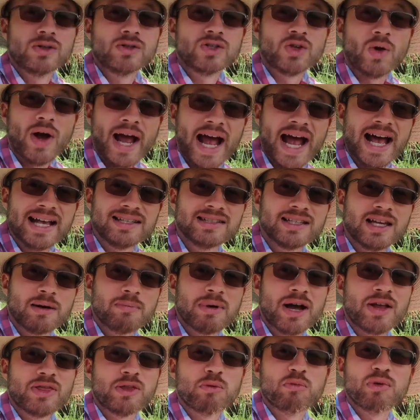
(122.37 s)
So ask
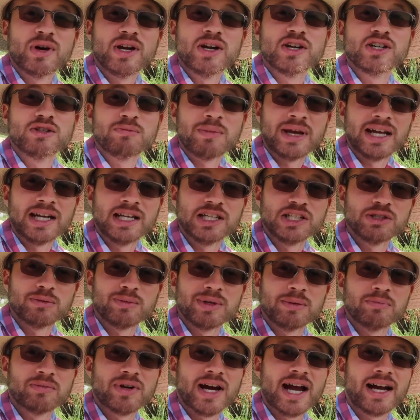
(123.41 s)
about the breeder's management